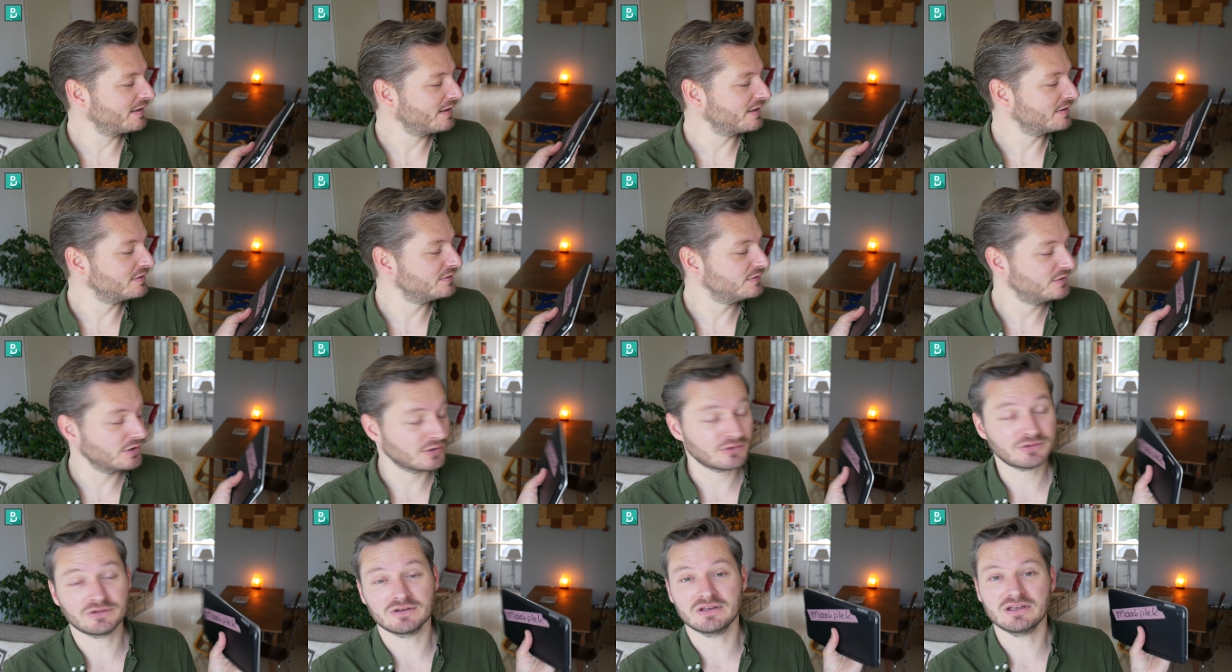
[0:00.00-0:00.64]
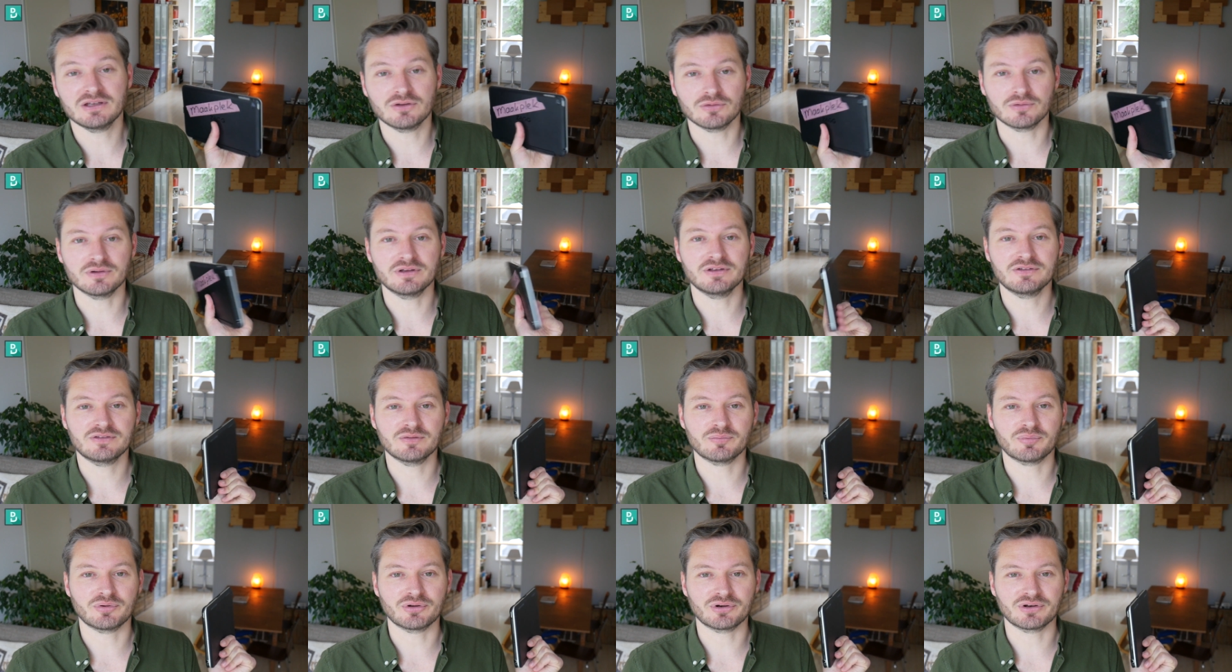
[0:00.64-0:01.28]
it does
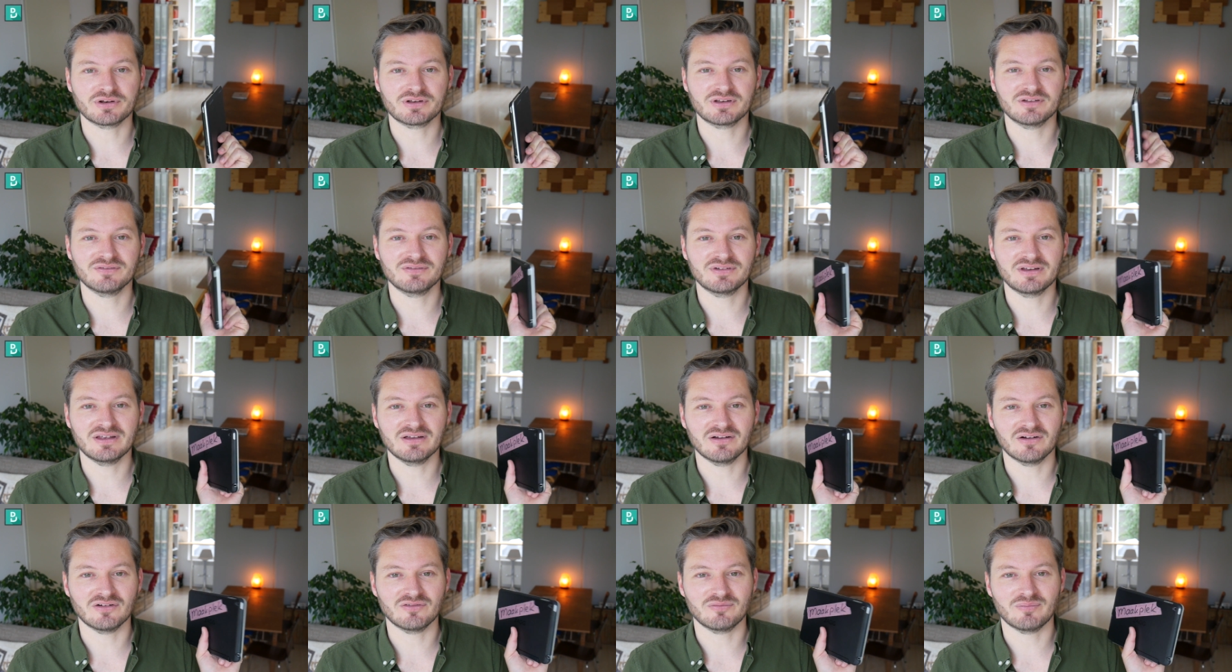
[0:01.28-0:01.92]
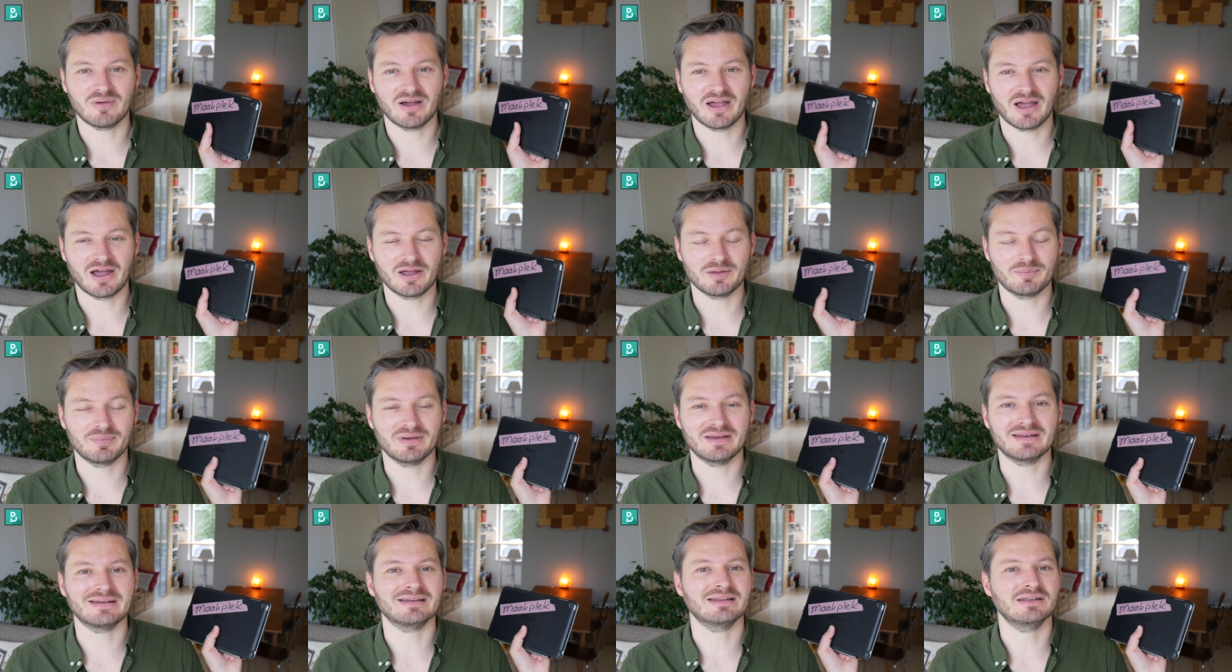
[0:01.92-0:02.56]
increase the productivity of my
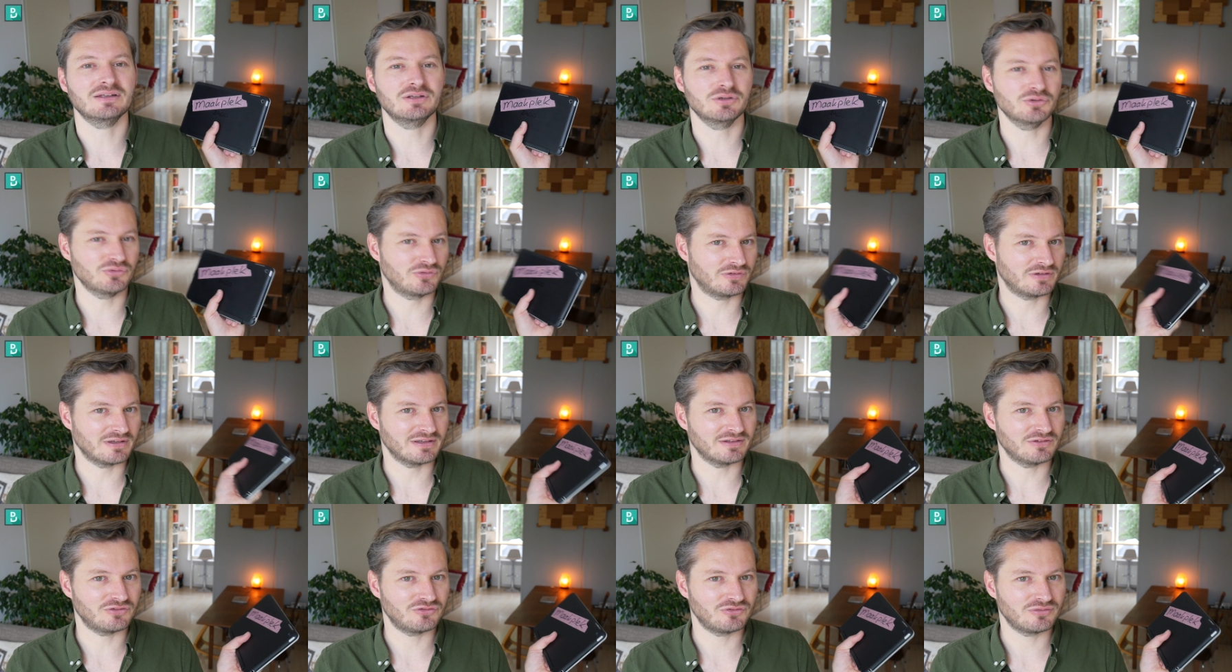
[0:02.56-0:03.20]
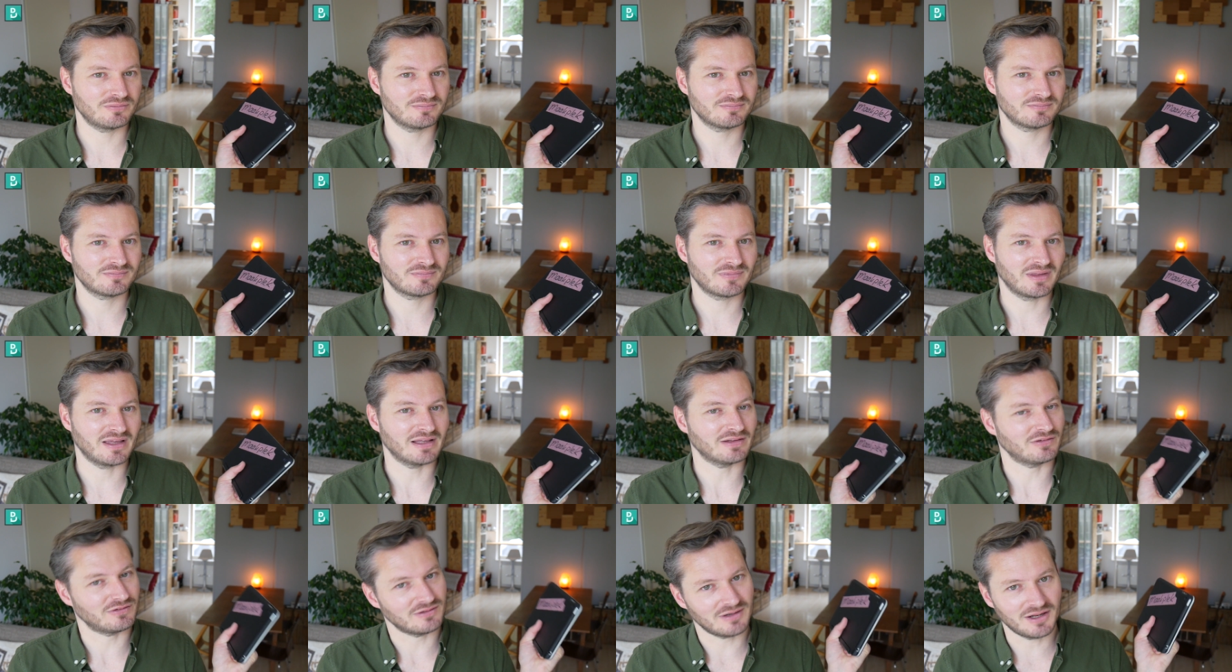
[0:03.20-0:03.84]
iPad usage.
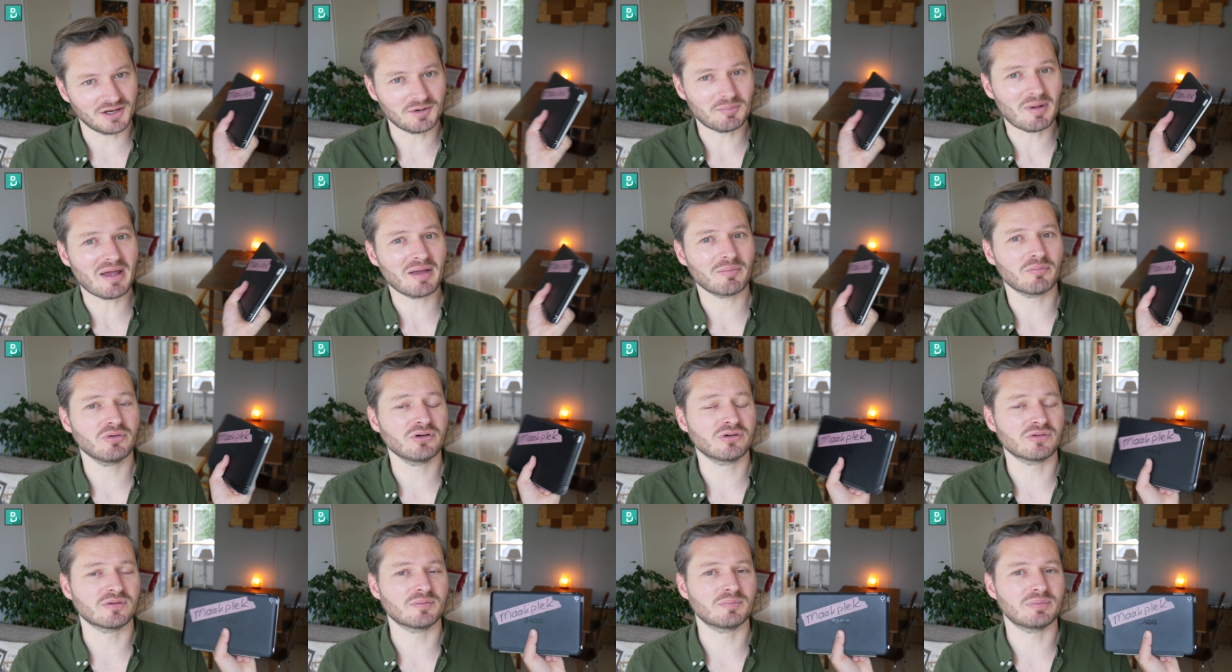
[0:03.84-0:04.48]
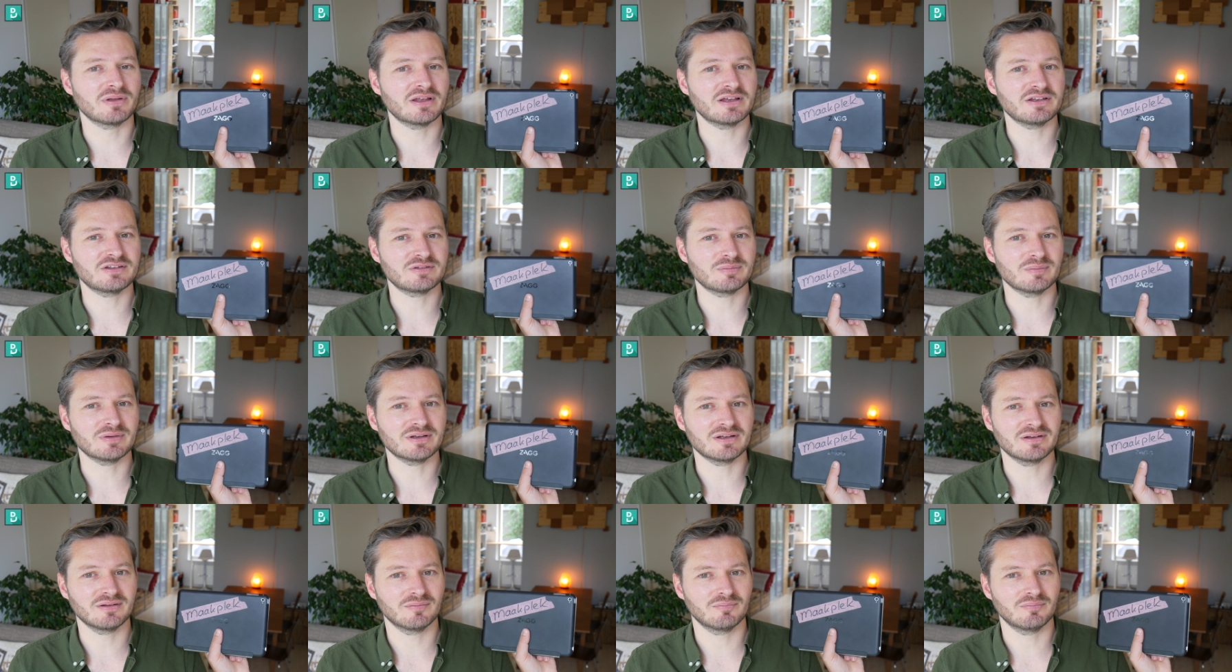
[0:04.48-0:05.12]
It's not a MacBook
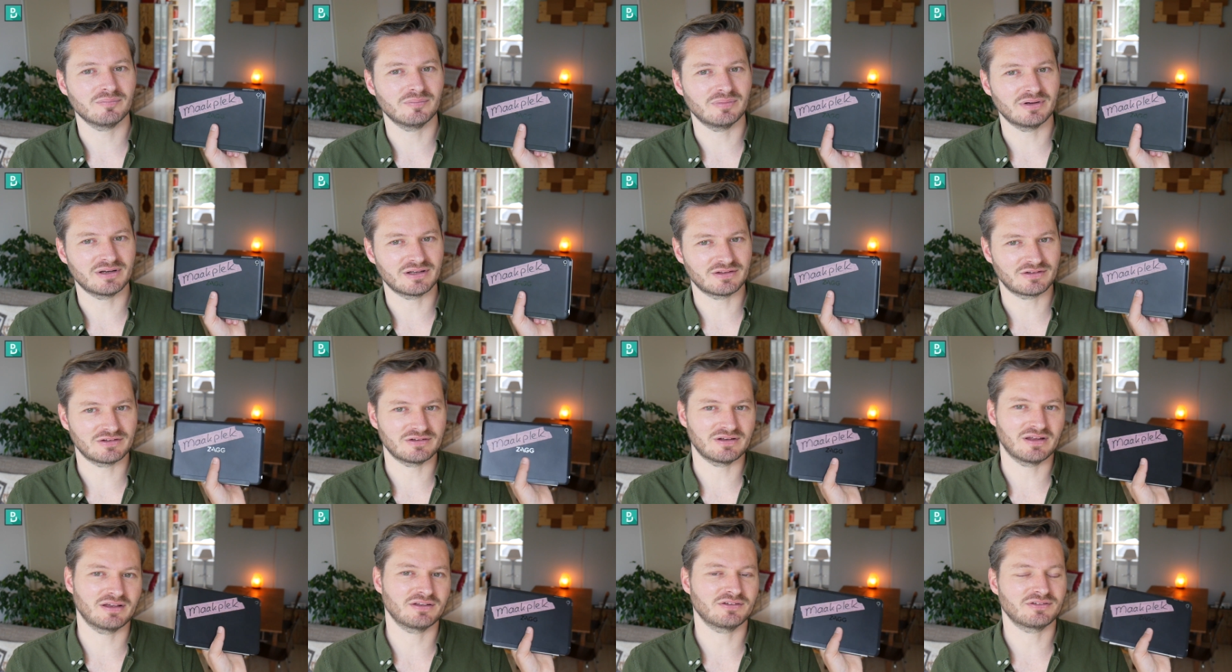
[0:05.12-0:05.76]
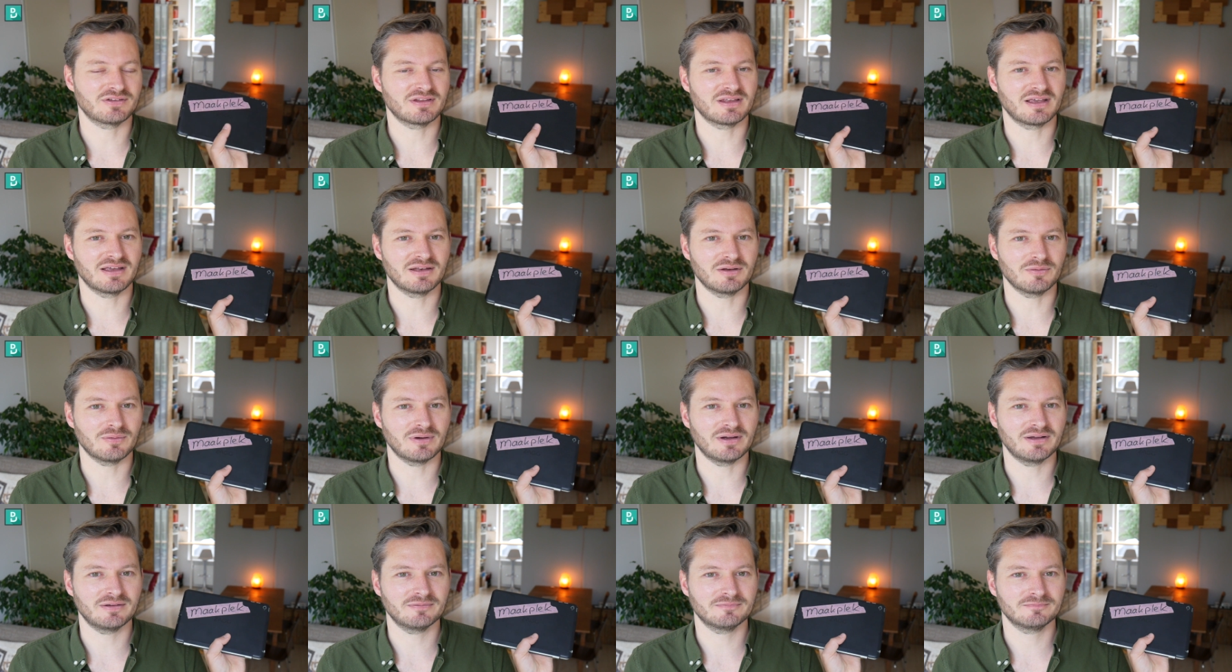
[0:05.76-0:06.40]
replacement, but it's a nice thing
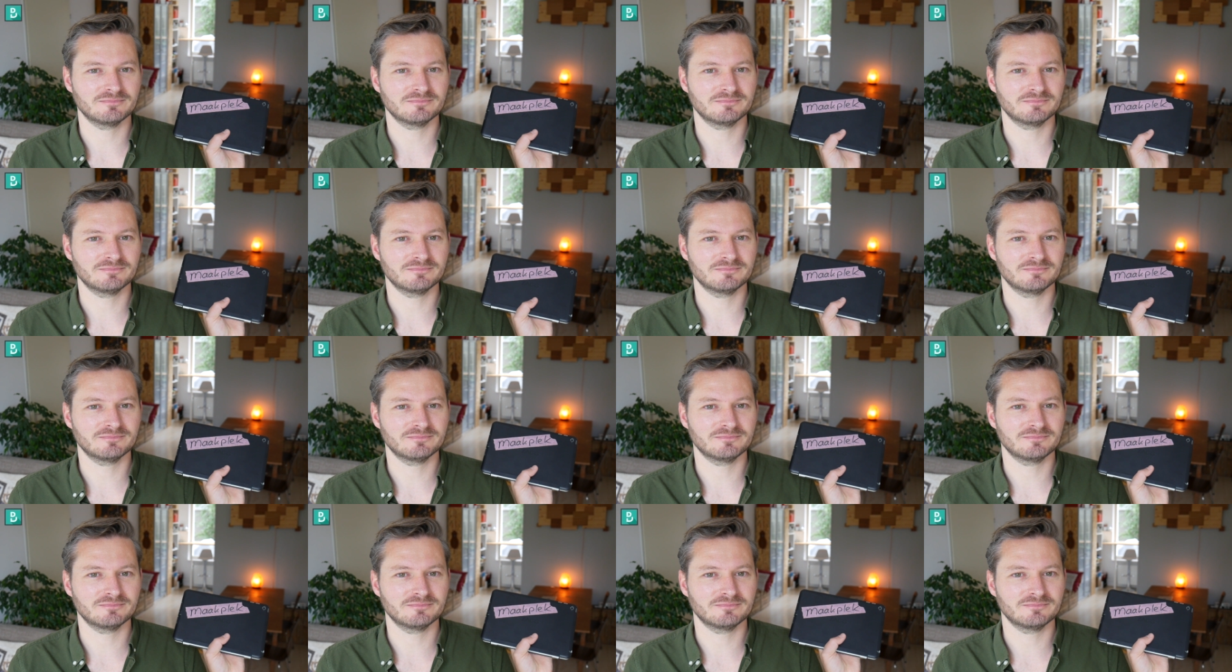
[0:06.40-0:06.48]
anyway.